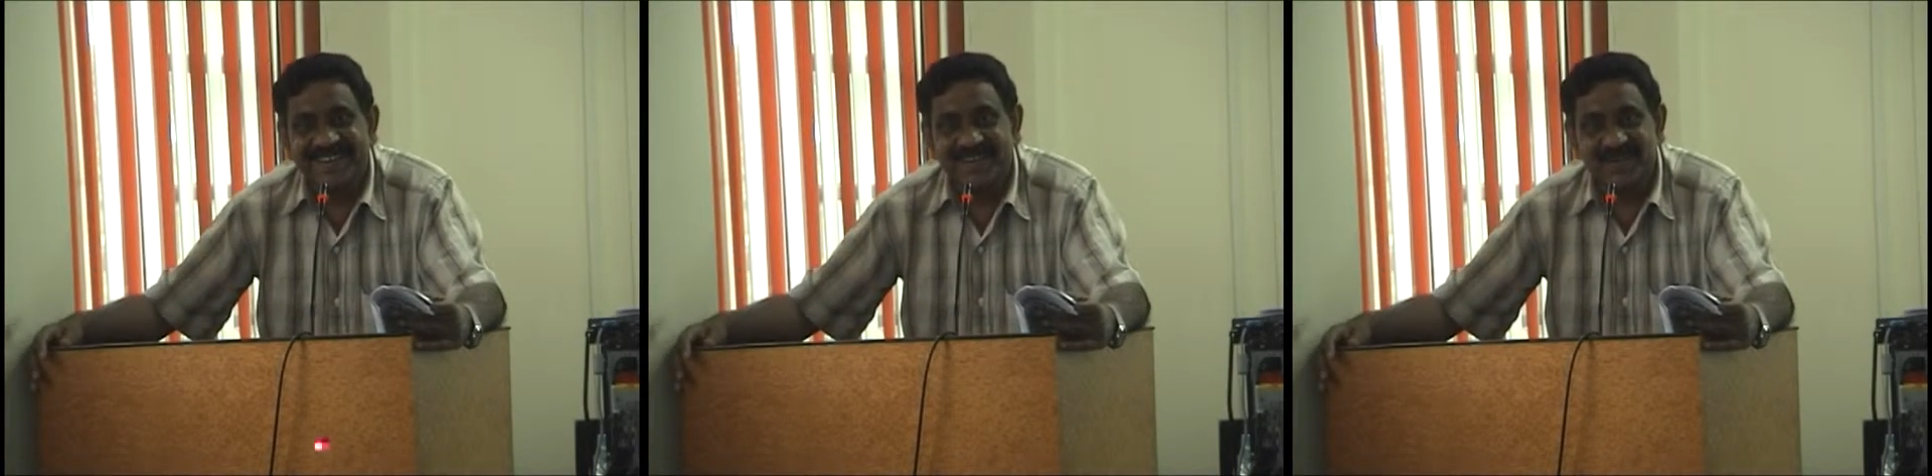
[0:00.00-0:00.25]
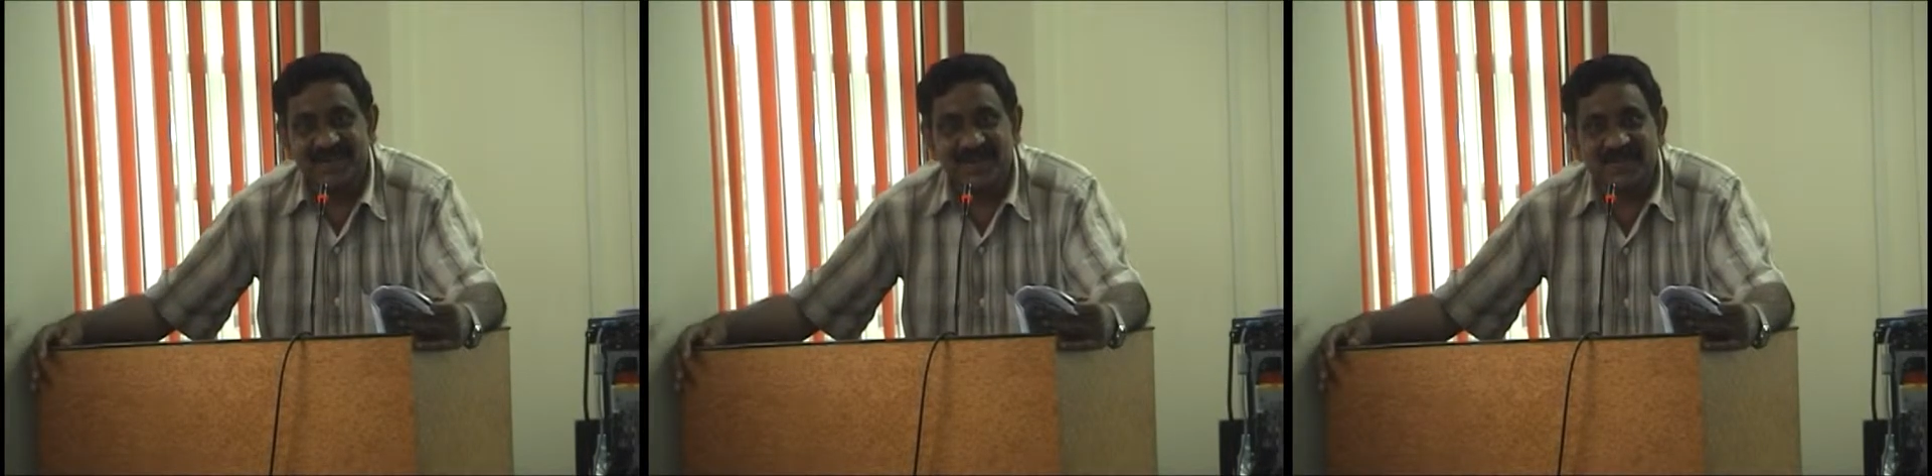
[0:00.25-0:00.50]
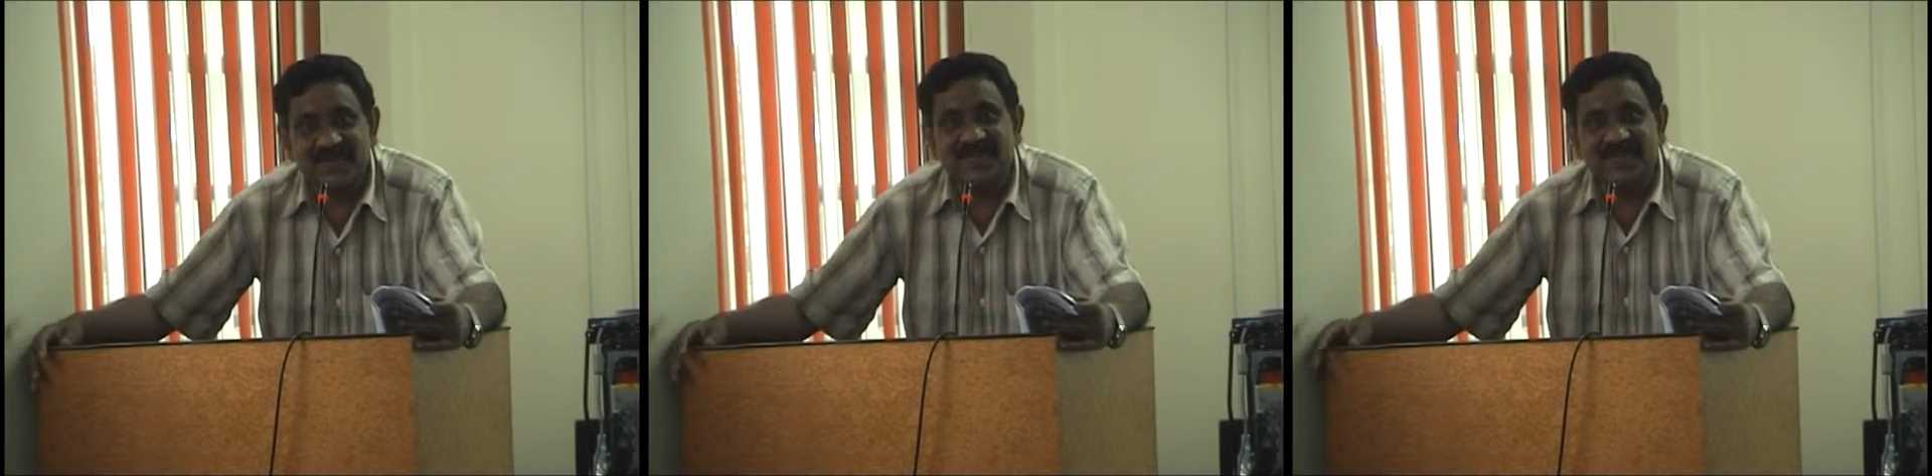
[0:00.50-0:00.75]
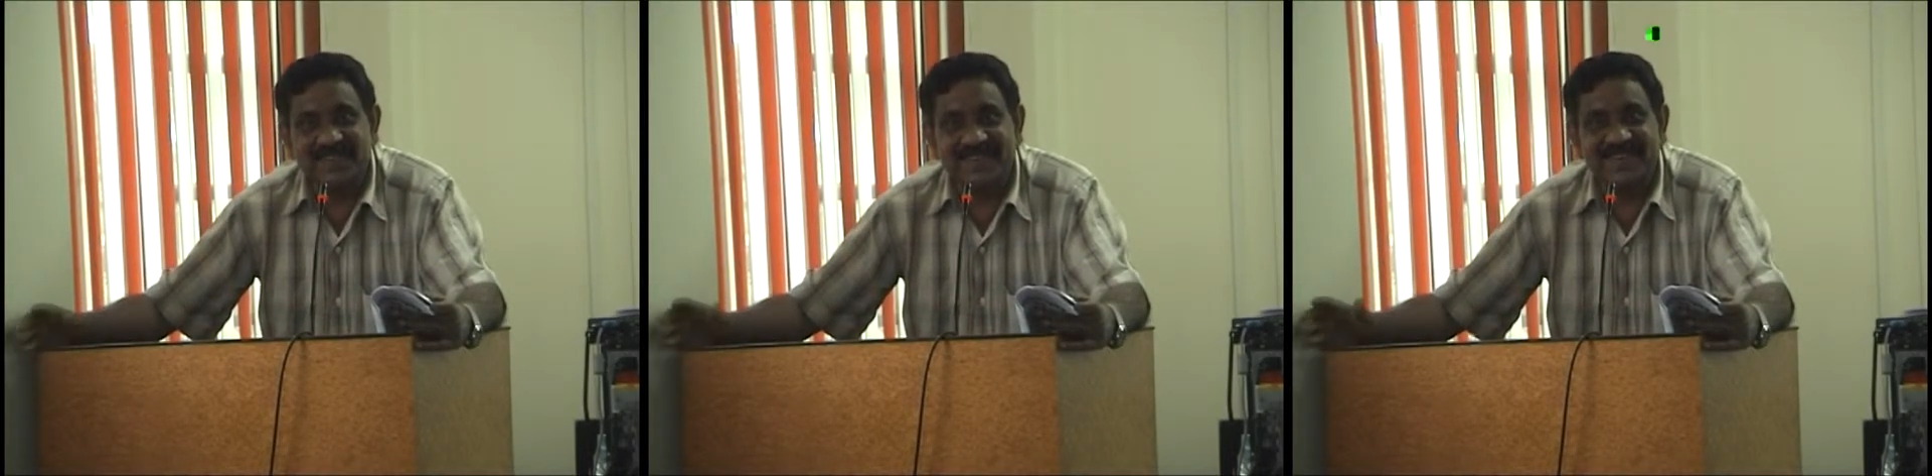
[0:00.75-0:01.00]
domain of
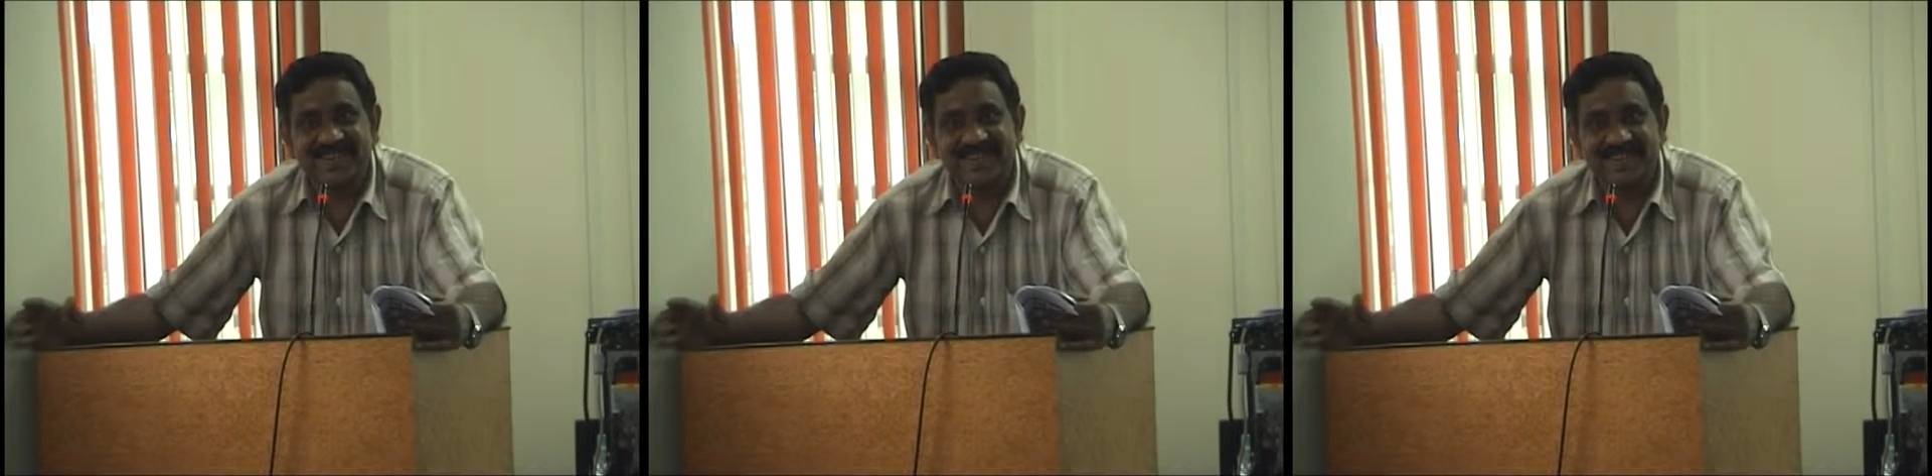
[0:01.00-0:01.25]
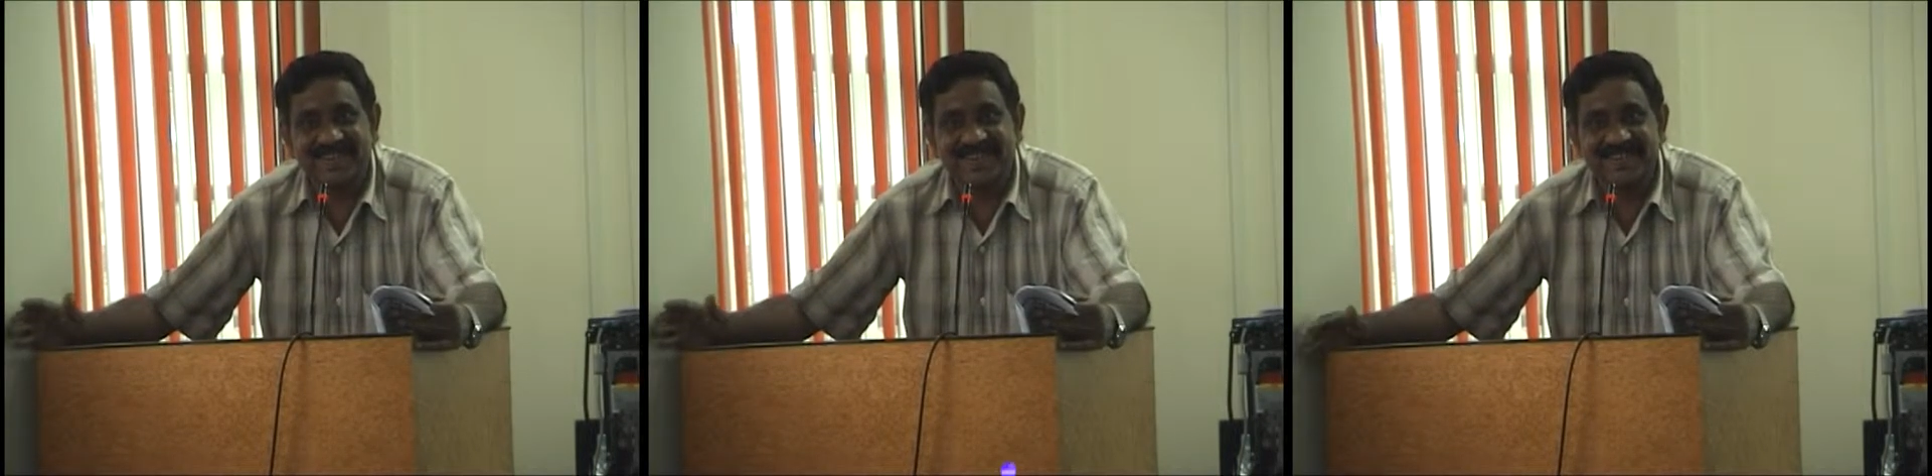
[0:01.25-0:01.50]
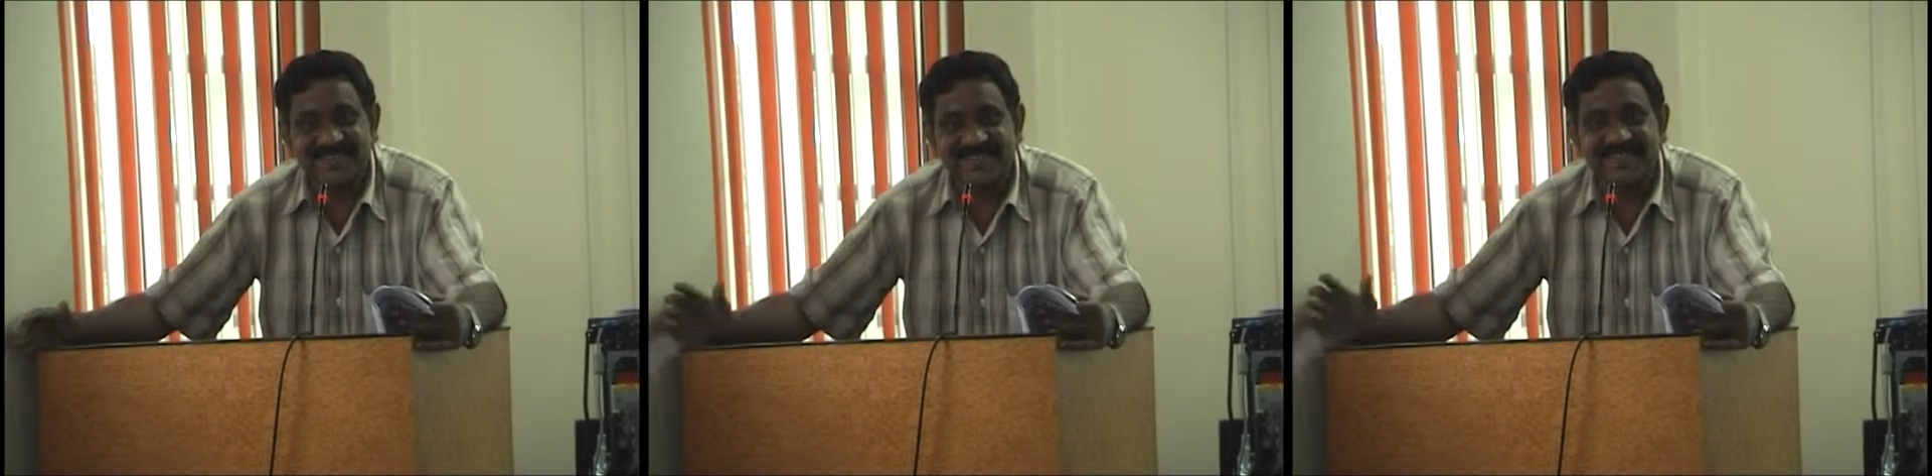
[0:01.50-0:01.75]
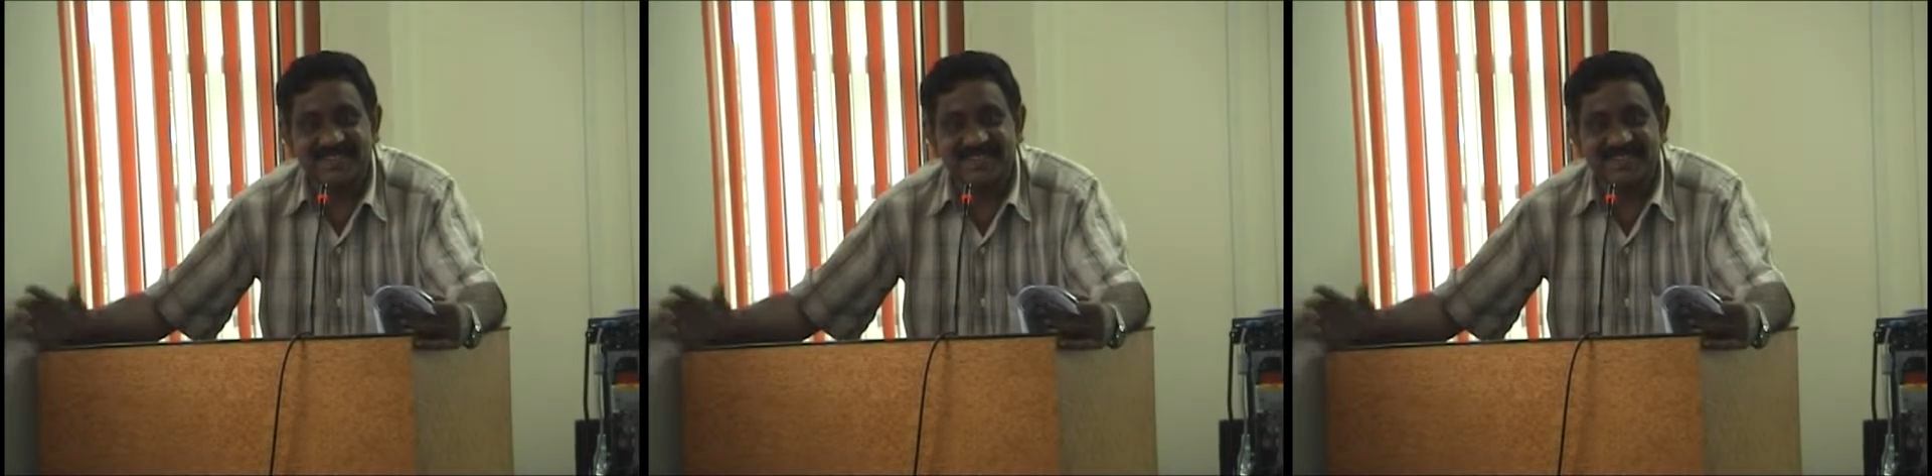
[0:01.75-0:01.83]
social science,